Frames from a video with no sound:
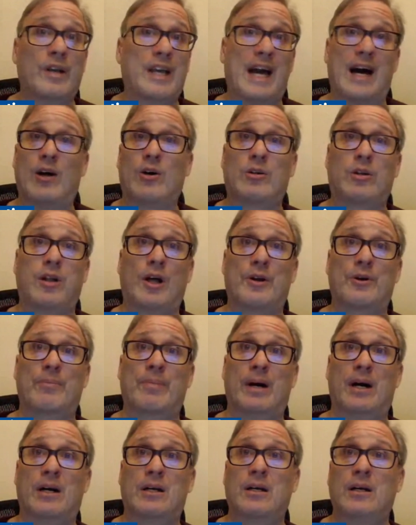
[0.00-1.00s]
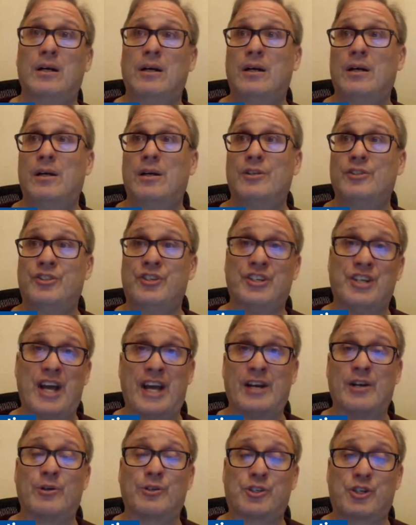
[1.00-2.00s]
Cal Clutterbuck,
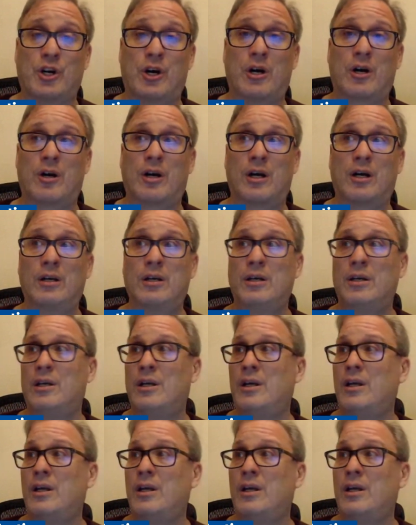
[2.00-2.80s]
Zdeno Chara,